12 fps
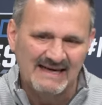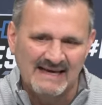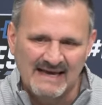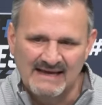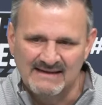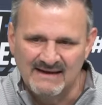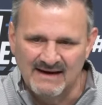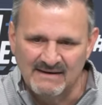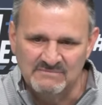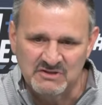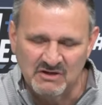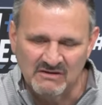And I'm
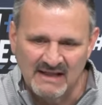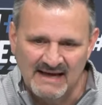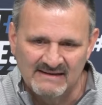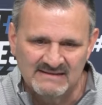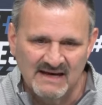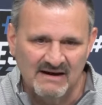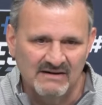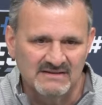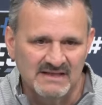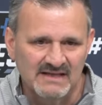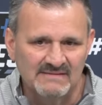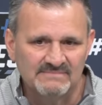sure glad he's on our
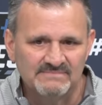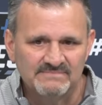team.